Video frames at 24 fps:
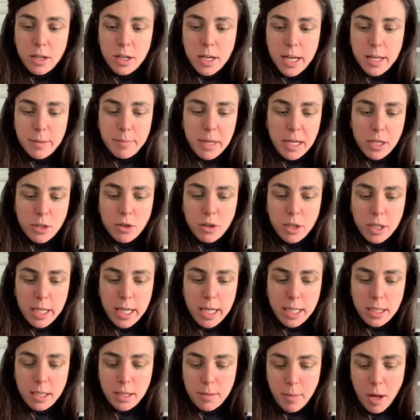and make sure to
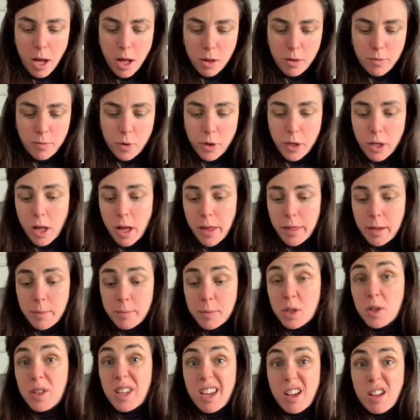get some olive oil on them
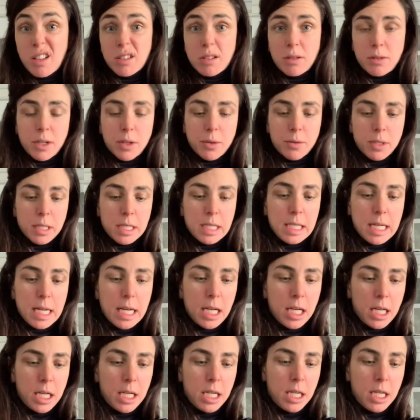so they also don't stick.